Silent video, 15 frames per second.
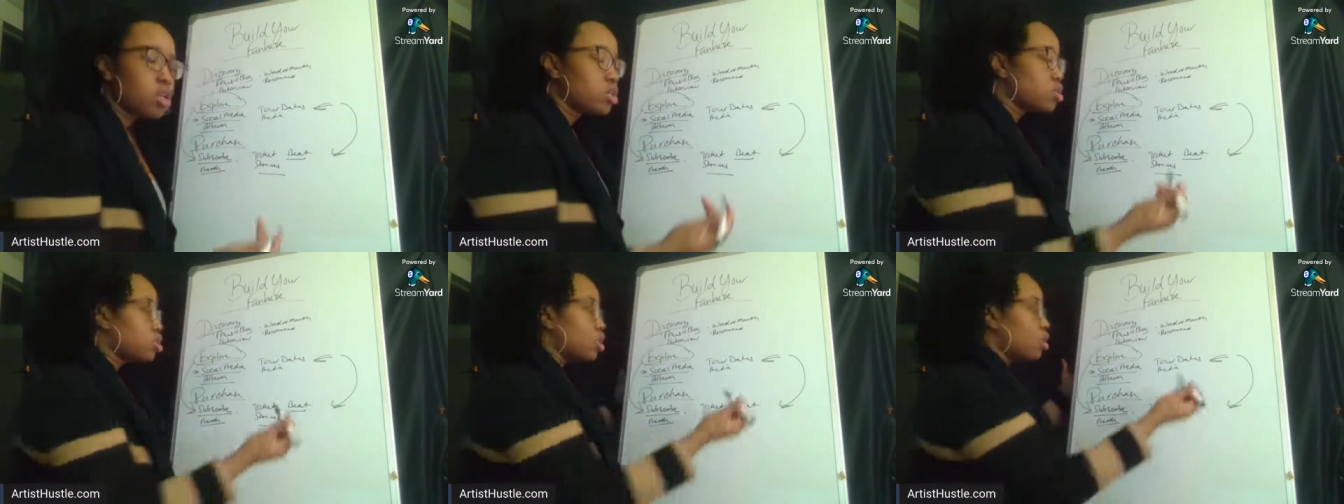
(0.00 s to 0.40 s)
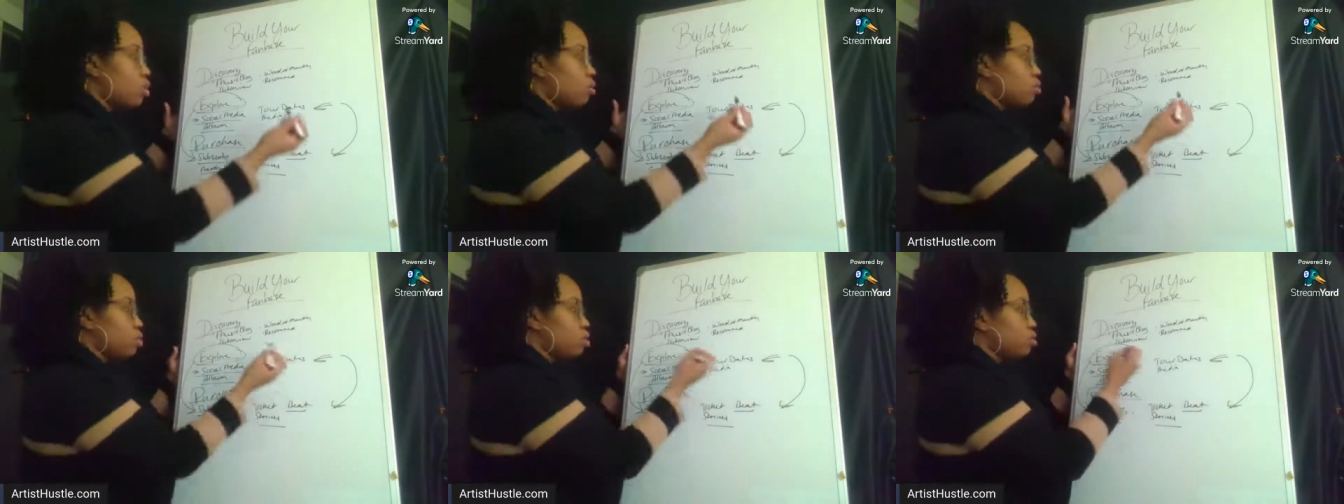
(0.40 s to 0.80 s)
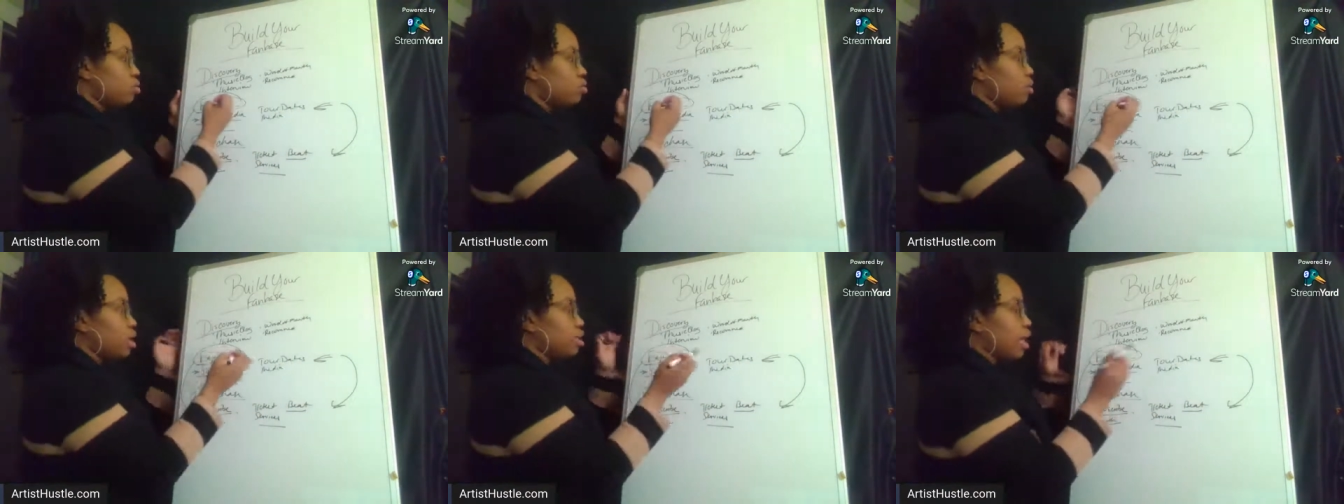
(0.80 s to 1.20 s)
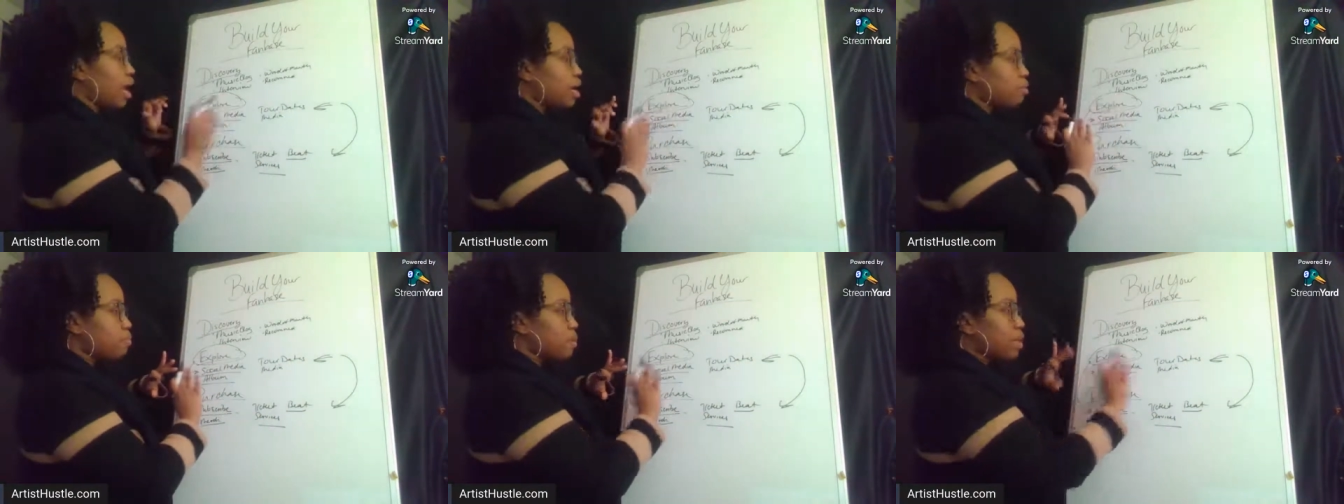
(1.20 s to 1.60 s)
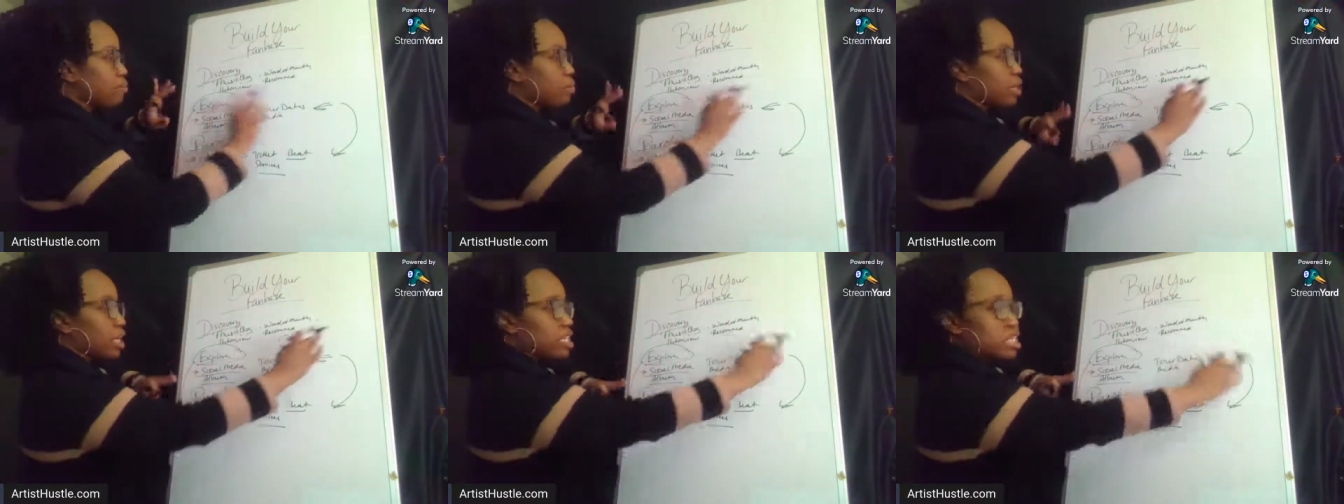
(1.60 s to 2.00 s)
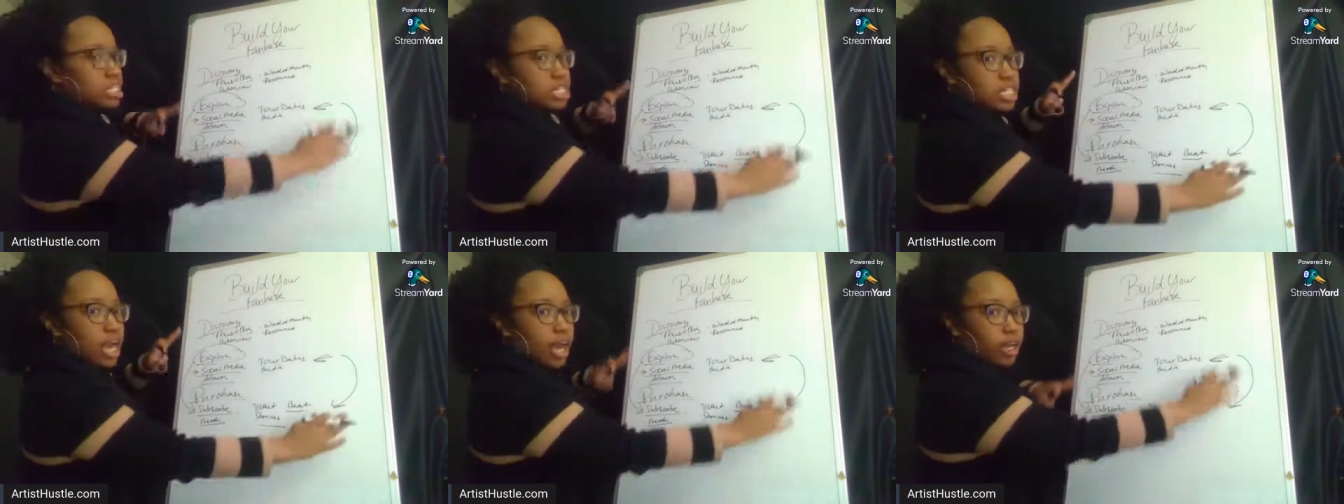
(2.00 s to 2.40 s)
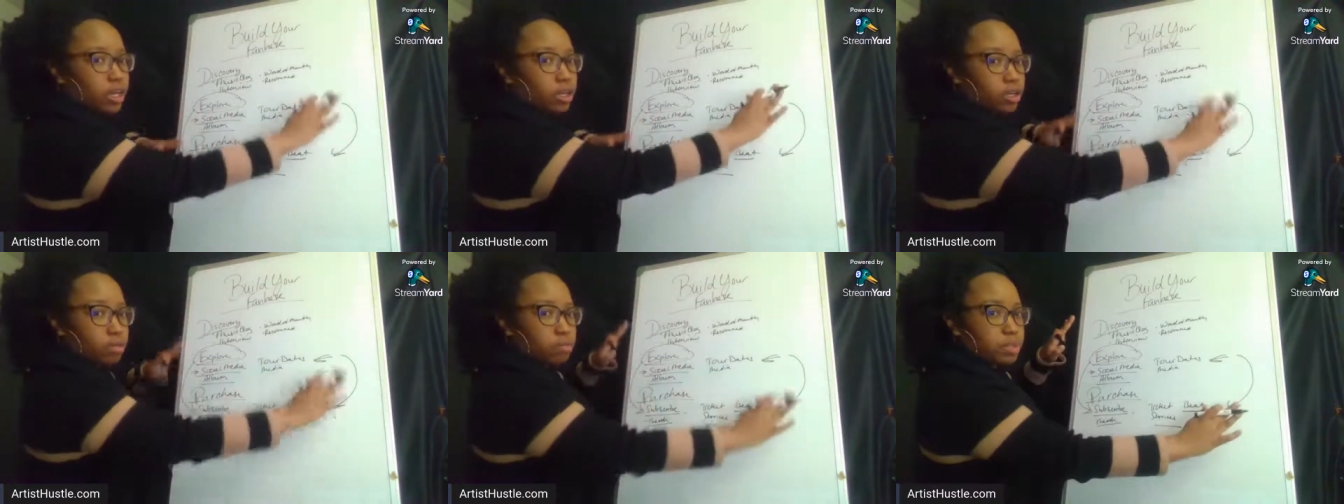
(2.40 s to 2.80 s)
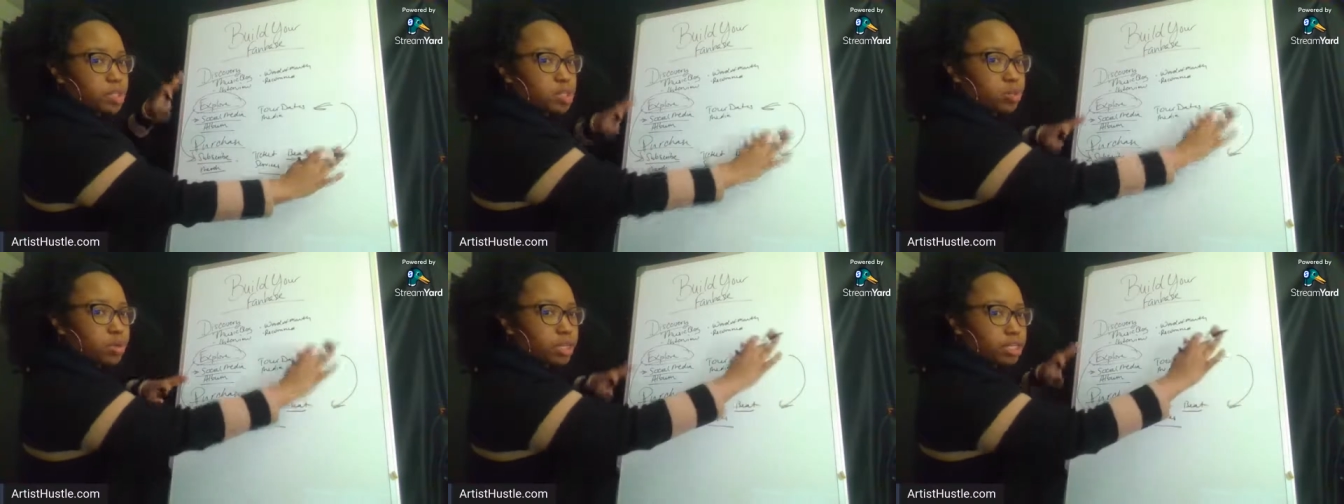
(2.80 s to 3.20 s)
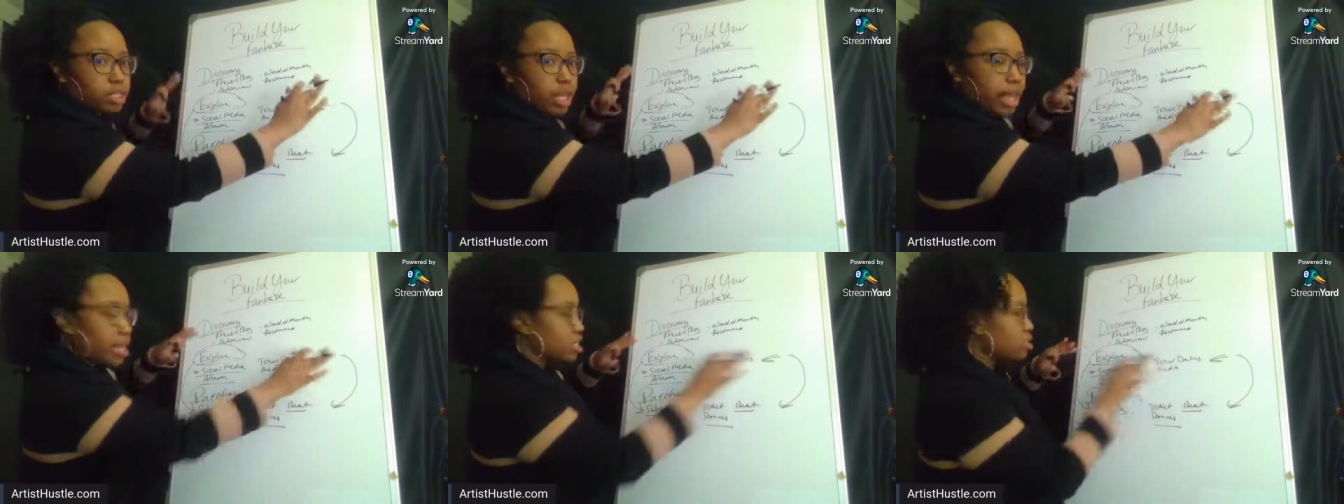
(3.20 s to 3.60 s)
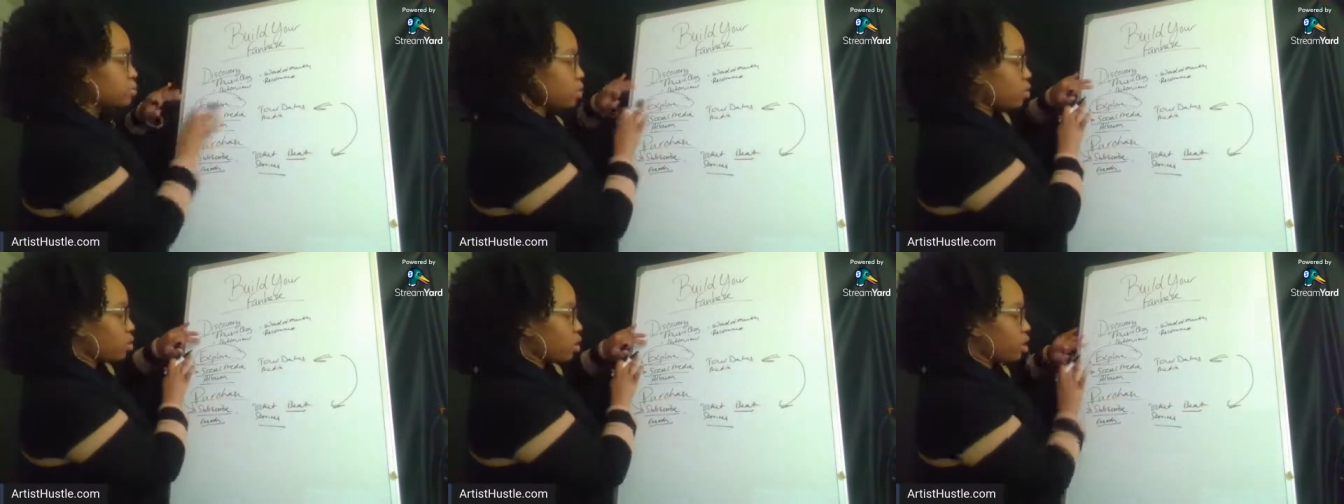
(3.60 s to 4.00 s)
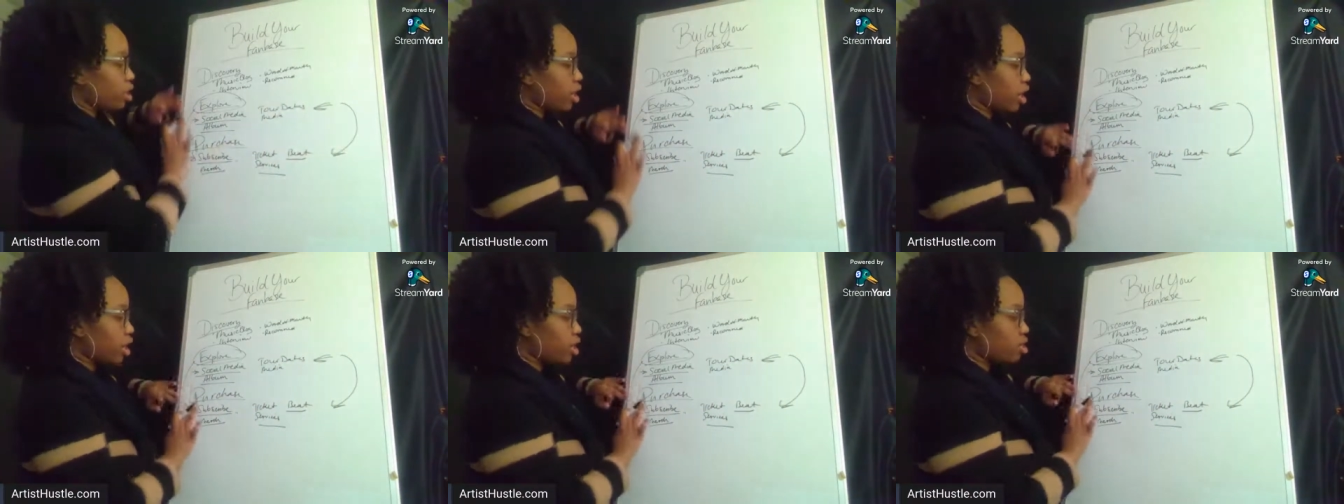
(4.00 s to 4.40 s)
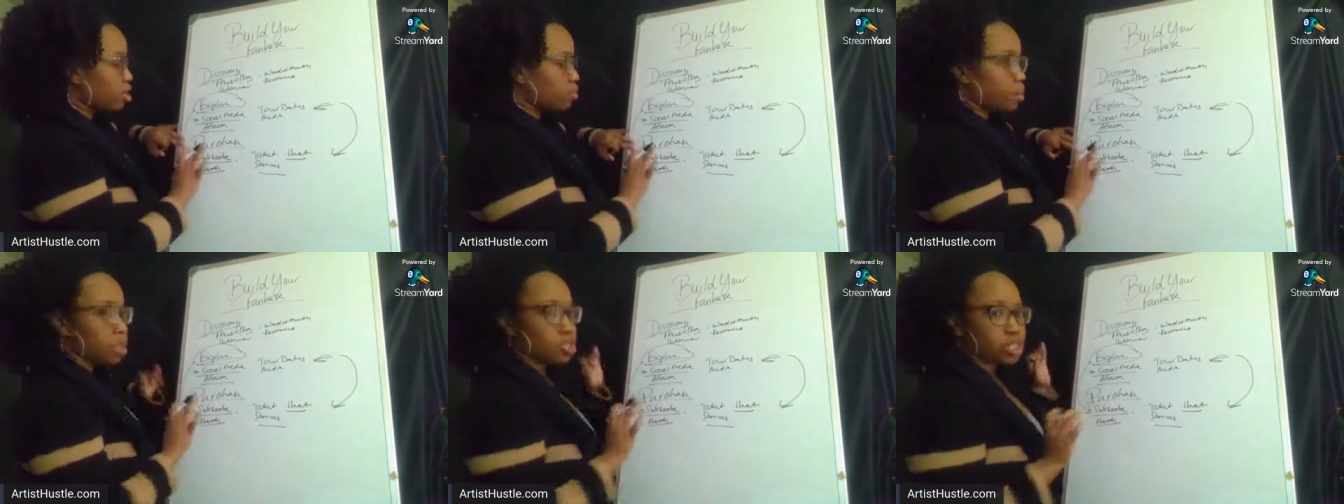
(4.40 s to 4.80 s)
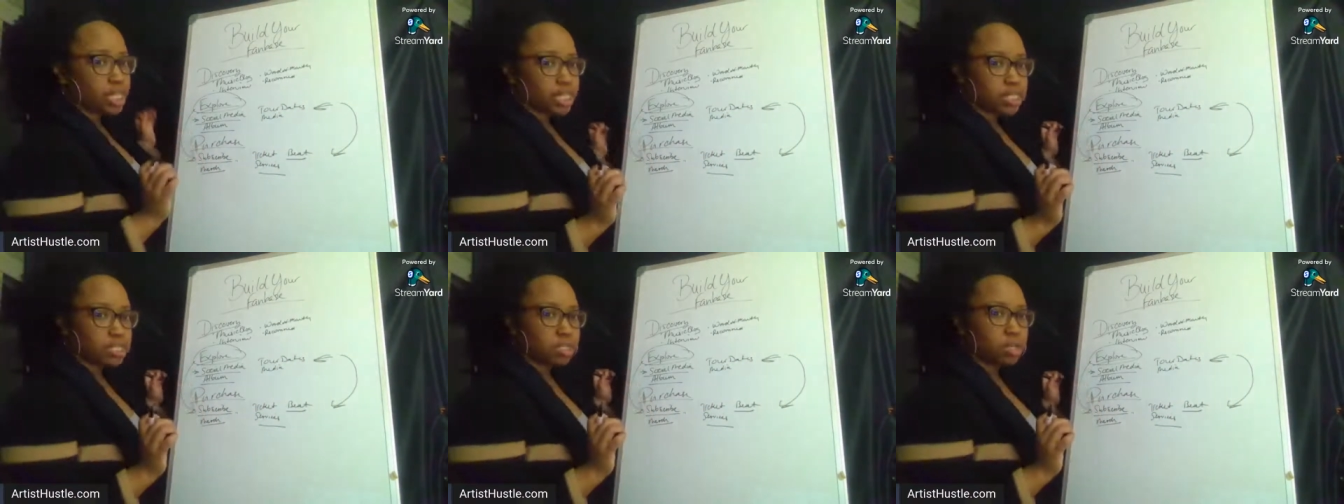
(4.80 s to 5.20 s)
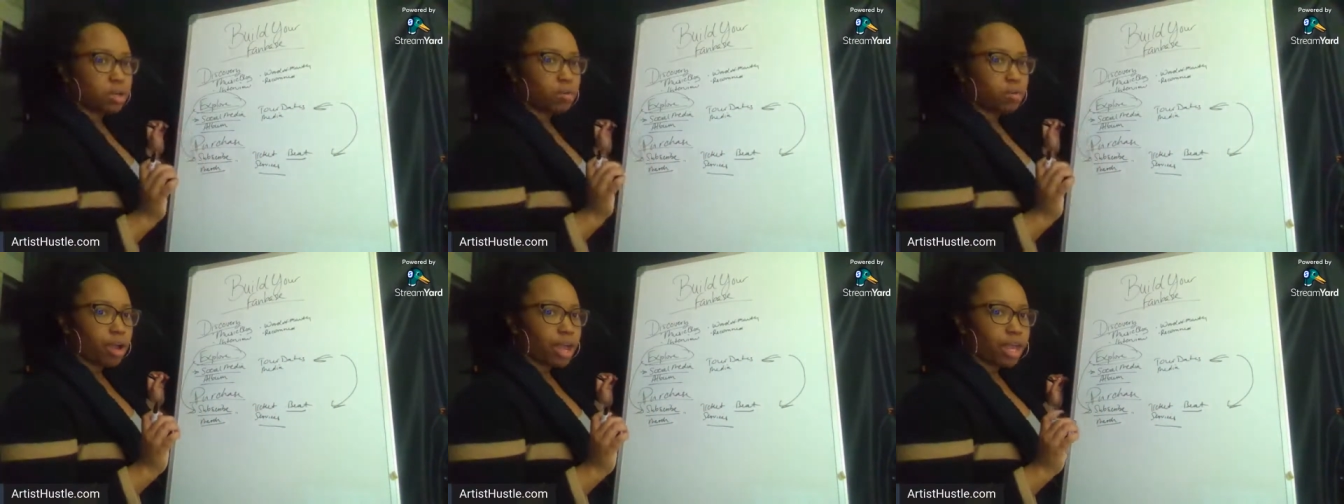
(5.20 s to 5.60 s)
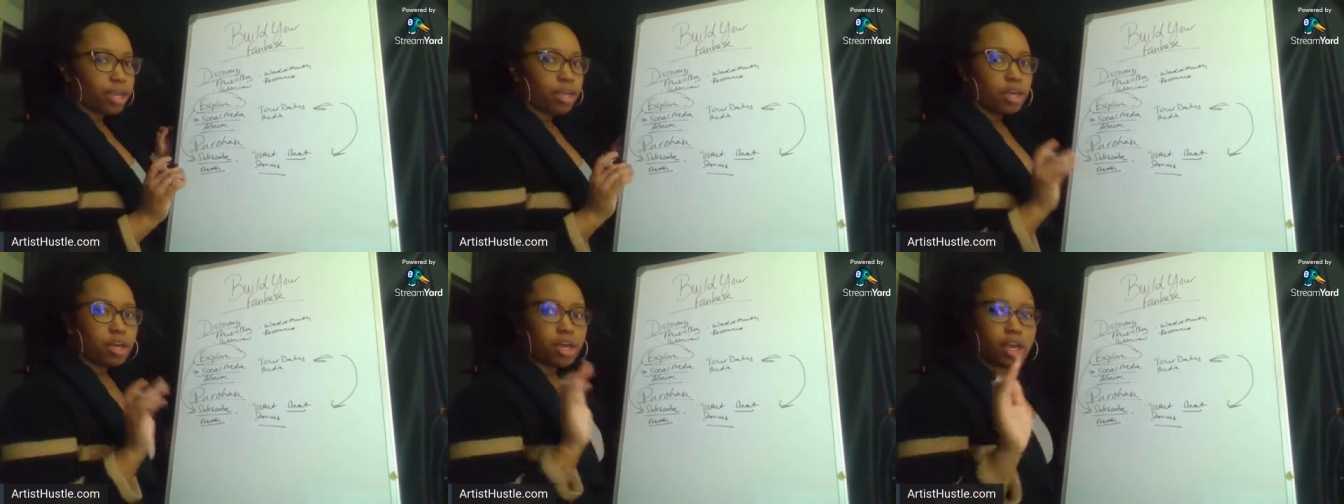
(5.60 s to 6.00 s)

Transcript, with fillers: So you a lot of people get stuck between the explore and the purchase, right?